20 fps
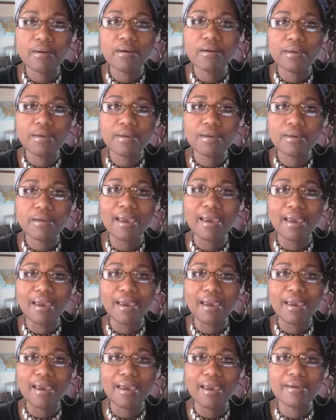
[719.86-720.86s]

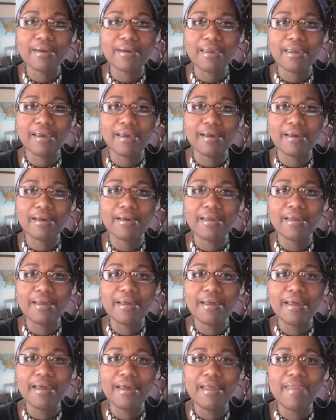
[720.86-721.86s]
Yeah, yeah.
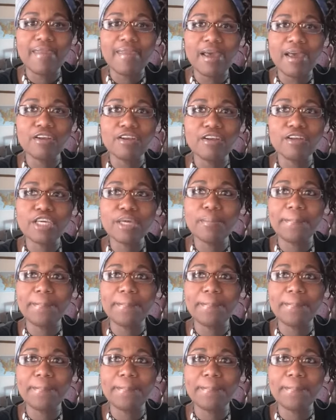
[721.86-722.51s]
Now looking